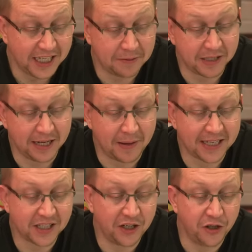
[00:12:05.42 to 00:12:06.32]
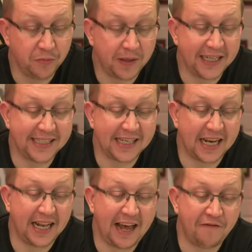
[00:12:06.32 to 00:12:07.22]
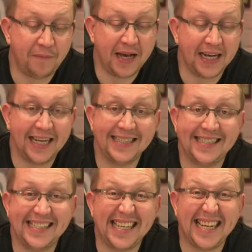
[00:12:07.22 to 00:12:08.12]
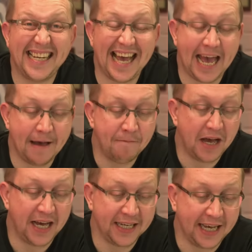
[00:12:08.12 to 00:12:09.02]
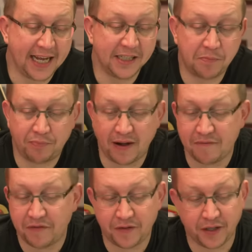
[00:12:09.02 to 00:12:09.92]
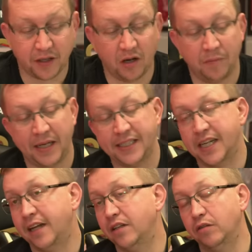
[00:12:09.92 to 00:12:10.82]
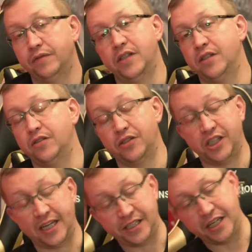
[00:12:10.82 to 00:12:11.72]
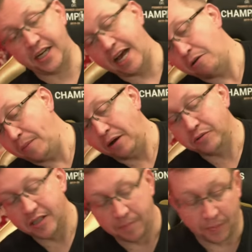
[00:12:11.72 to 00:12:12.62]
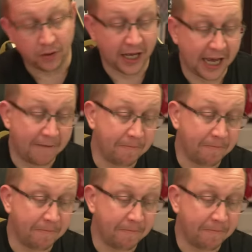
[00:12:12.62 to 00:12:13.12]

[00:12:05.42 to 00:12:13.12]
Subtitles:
James Lim asking, who plays left back and DM against Brentford? Oh, mate, I'd love to just chat to you now about it, but